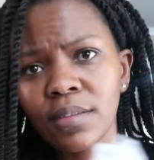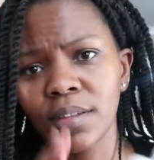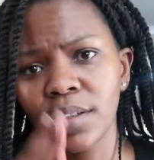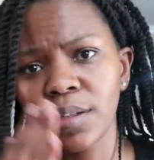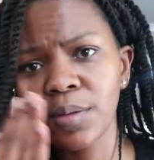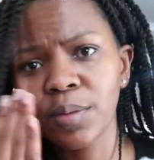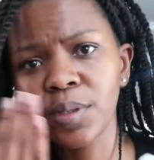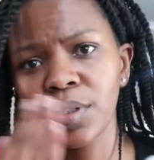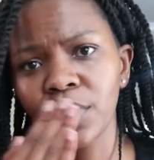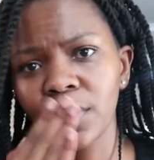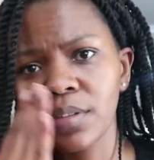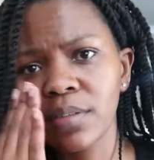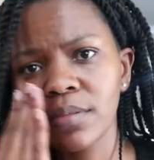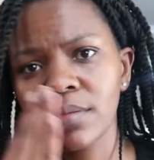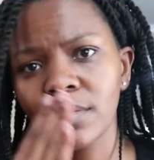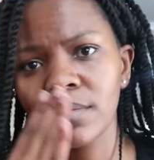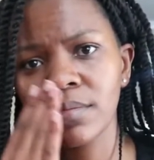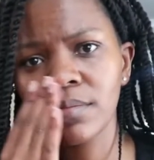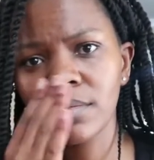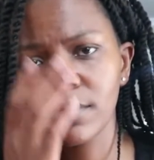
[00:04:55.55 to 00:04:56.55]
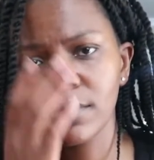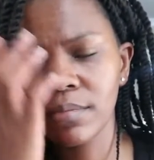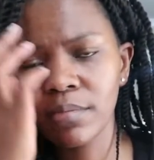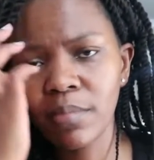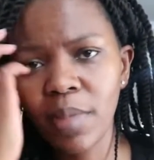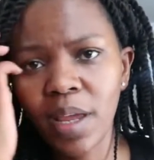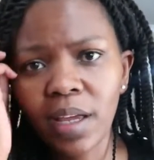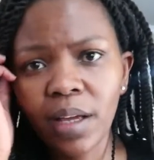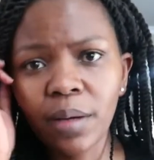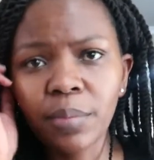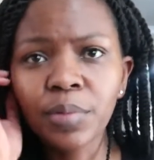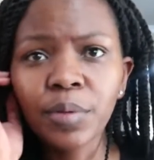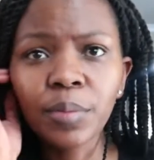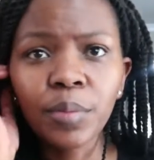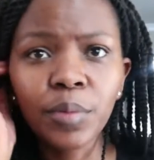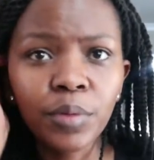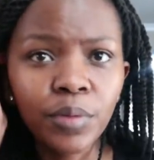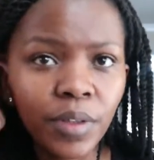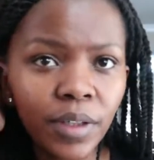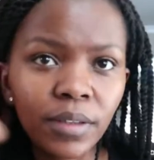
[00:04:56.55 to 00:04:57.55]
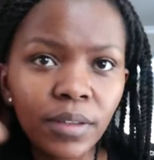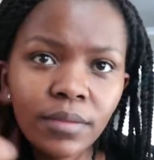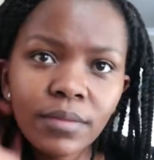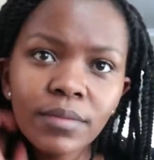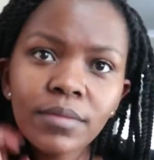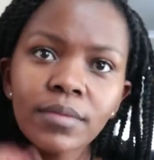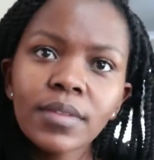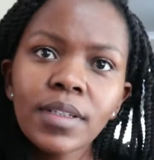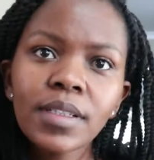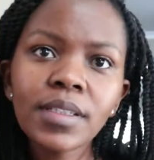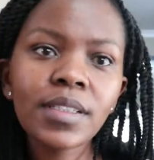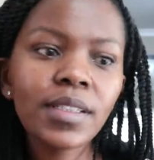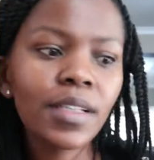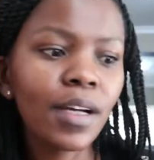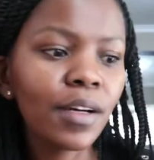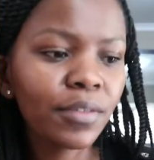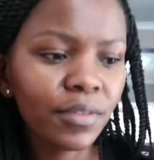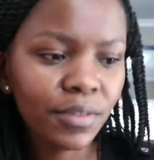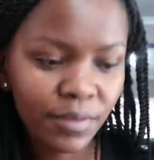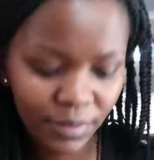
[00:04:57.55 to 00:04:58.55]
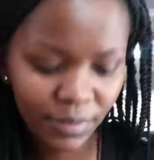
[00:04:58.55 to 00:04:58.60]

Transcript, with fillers: you know, when you're makeup remover and stuff.